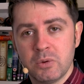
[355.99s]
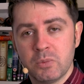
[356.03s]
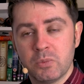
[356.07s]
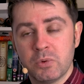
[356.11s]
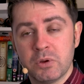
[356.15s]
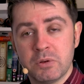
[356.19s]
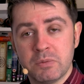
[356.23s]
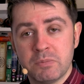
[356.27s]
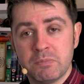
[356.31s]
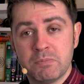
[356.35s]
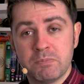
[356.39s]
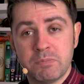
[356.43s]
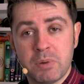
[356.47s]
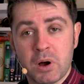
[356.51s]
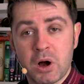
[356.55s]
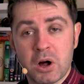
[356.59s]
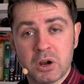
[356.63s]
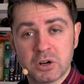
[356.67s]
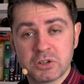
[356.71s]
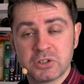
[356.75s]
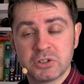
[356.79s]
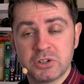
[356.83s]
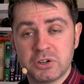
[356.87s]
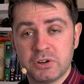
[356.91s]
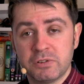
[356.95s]
when
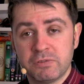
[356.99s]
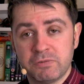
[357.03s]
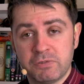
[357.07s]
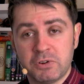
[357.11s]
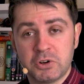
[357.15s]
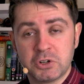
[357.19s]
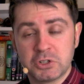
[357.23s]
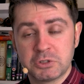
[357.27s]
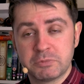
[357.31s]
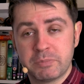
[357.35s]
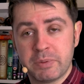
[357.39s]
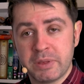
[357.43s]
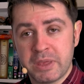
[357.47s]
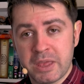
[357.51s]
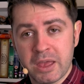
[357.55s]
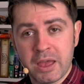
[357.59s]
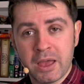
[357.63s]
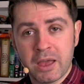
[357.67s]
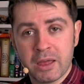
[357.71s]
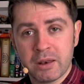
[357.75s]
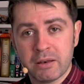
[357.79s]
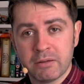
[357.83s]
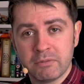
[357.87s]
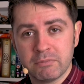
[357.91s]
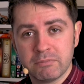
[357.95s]
barter first
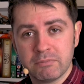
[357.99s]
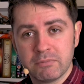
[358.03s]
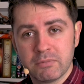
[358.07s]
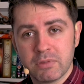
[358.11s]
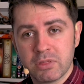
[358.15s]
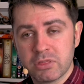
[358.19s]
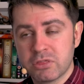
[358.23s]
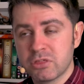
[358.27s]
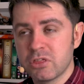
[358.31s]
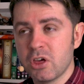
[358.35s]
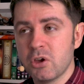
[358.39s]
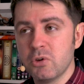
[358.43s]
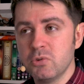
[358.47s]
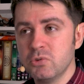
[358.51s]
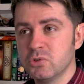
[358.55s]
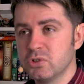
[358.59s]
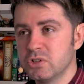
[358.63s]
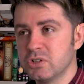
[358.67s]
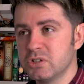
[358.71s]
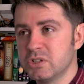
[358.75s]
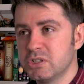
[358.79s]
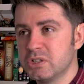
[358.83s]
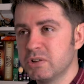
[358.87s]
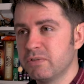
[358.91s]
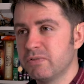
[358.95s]
began,
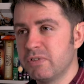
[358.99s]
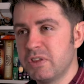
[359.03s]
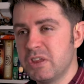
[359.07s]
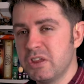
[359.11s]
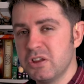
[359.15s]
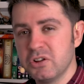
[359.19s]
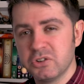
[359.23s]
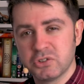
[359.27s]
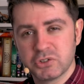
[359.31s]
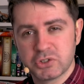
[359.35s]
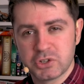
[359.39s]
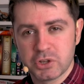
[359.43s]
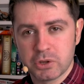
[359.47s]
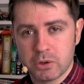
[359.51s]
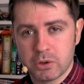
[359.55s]
thousands of years